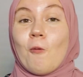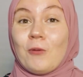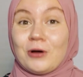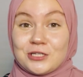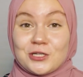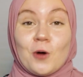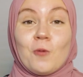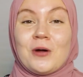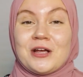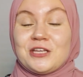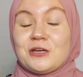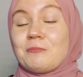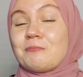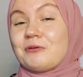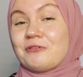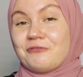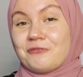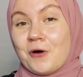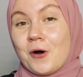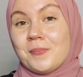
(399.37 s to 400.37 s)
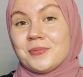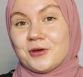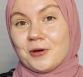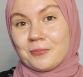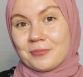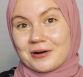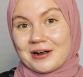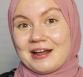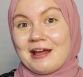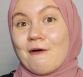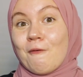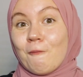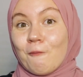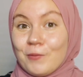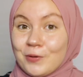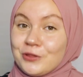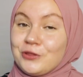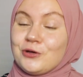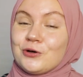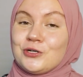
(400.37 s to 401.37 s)
So when you perform your prayer
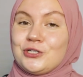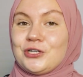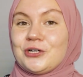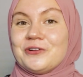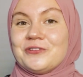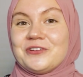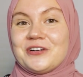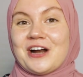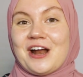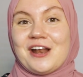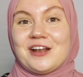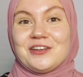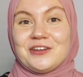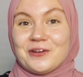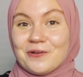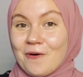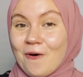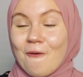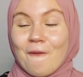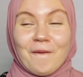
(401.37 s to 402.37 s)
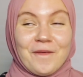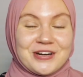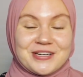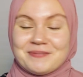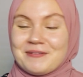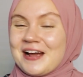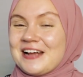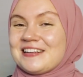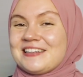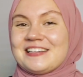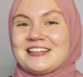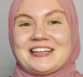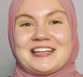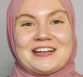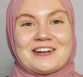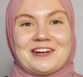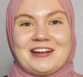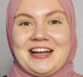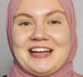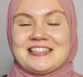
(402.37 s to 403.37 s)
with your children, you are automatically
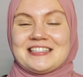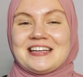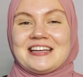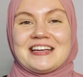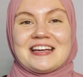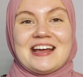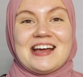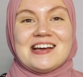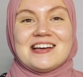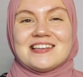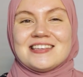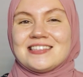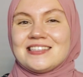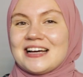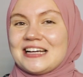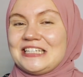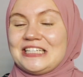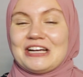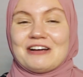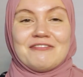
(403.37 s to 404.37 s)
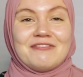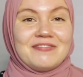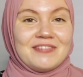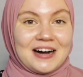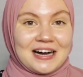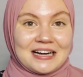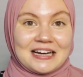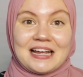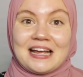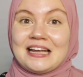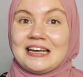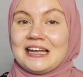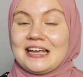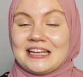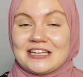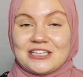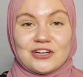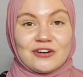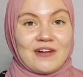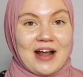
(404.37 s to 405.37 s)
creating such a fun and
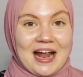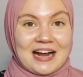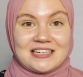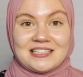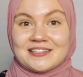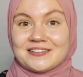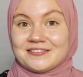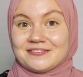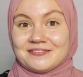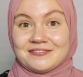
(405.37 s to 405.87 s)
interactive